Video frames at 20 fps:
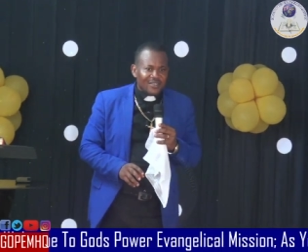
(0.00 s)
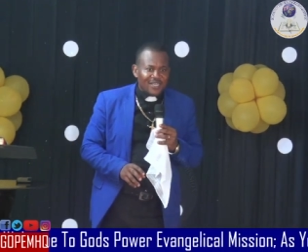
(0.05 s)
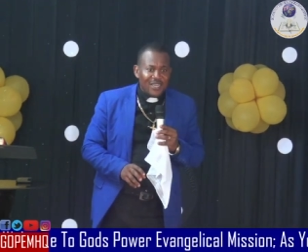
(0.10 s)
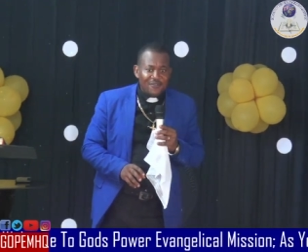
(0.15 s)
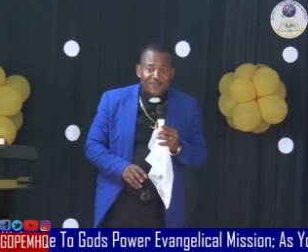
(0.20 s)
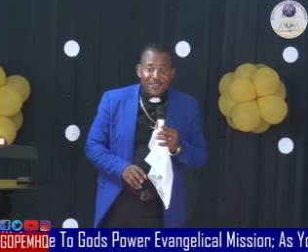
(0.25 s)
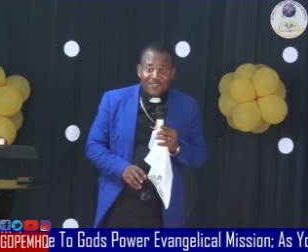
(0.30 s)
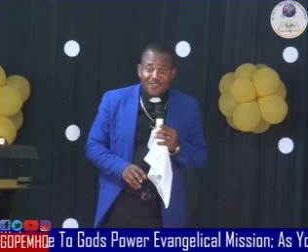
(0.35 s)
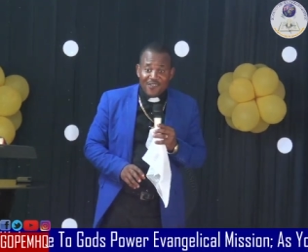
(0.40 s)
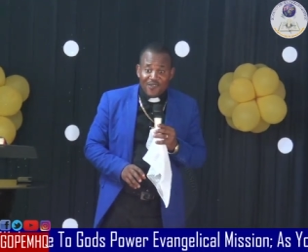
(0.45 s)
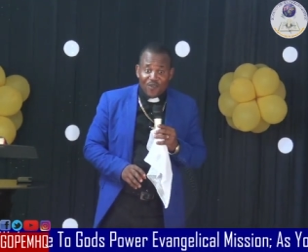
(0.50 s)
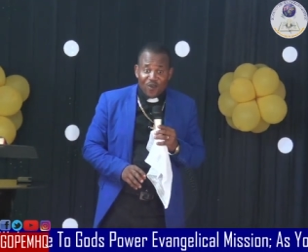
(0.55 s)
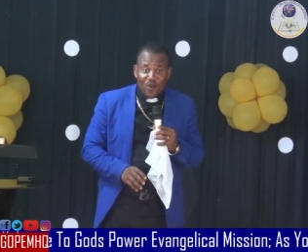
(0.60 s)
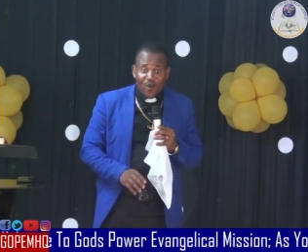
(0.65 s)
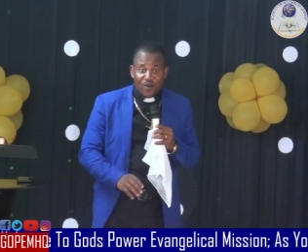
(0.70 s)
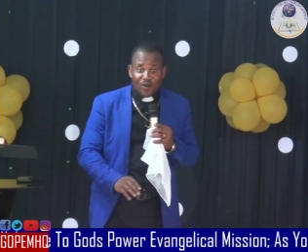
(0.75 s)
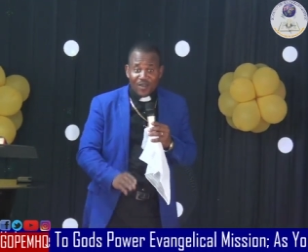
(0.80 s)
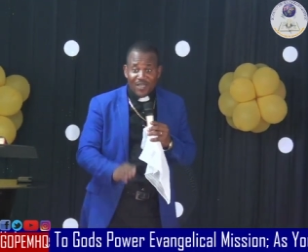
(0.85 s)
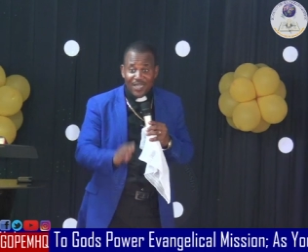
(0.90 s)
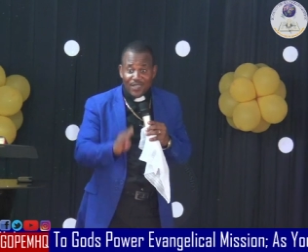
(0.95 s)
it is
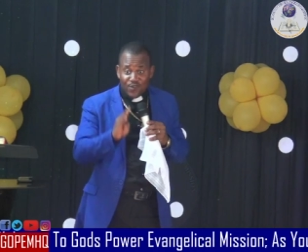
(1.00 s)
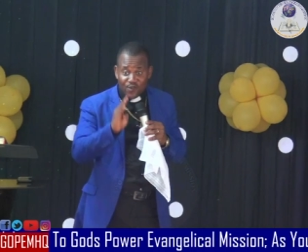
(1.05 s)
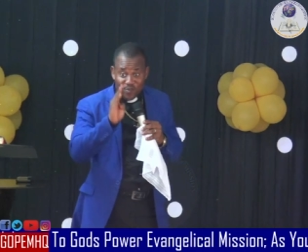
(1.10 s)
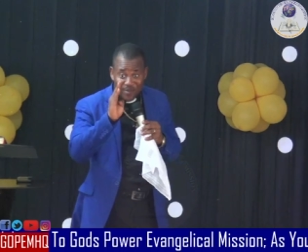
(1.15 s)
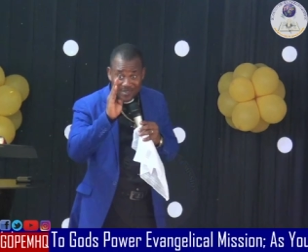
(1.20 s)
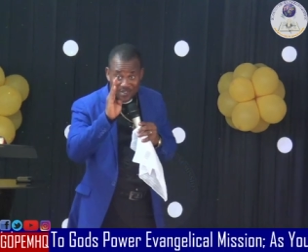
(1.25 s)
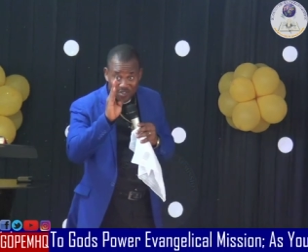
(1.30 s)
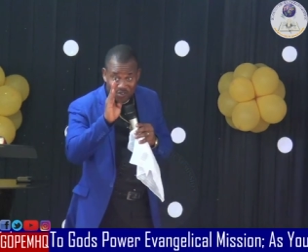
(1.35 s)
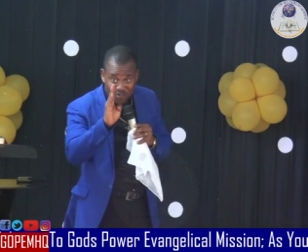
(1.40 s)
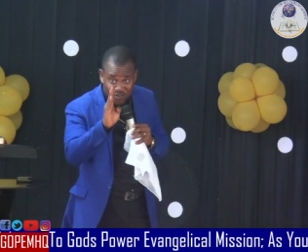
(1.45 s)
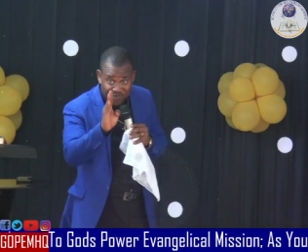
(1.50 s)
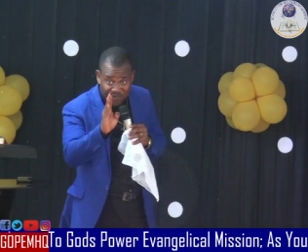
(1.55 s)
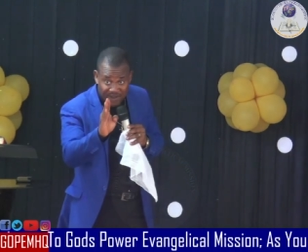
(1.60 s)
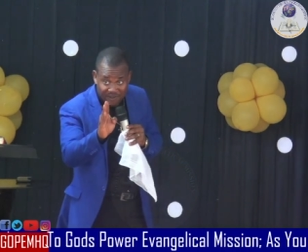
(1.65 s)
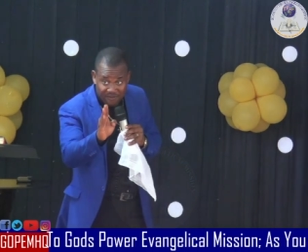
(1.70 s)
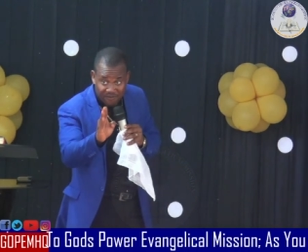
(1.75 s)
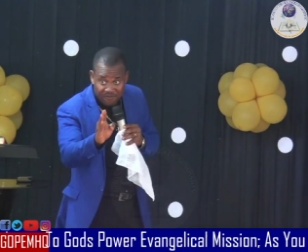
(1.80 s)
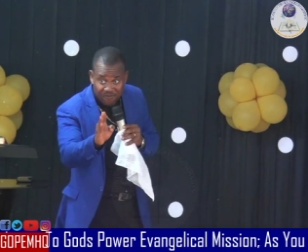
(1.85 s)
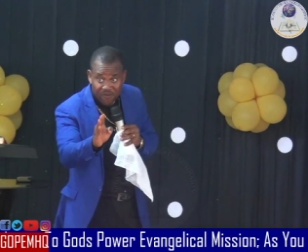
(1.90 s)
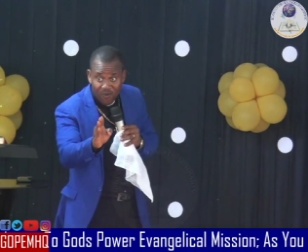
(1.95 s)
God, it will be
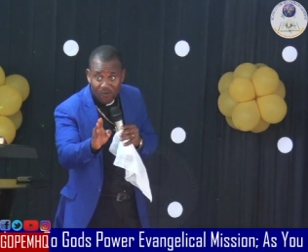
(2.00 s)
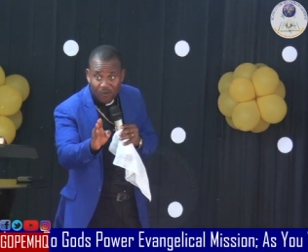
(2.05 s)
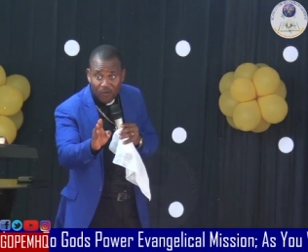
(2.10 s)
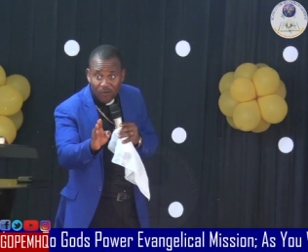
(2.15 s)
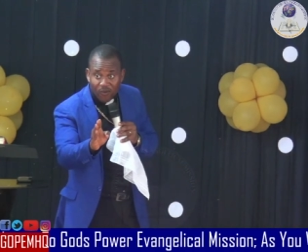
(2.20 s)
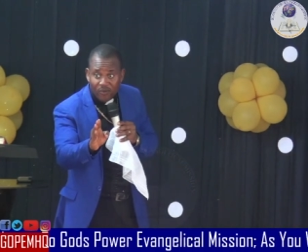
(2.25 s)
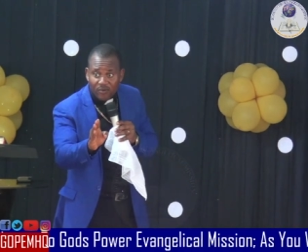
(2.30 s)
straightforward.